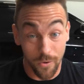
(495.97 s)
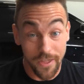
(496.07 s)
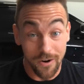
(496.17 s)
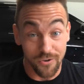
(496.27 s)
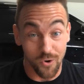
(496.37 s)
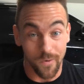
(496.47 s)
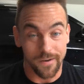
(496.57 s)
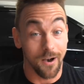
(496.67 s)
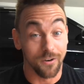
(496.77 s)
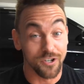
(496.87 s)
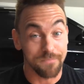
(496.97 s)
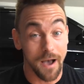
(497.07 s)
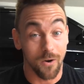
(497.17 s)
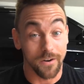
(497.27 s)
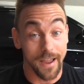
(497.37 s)
what they're doing. Knowledge is
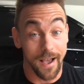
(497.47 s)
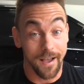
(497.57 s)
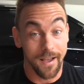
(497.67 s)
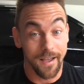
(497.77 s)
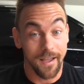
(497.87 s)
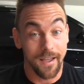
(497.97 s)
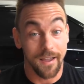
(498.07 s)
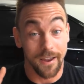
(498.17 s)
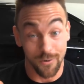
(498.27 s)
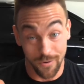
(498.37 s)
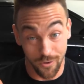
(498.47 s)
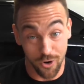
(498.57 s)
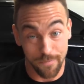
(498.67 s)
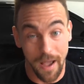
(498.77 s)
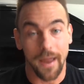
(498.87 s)
power, yeah? Andrew
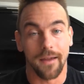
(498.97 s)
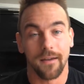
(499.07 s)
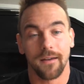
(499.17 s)
Hiller, bye.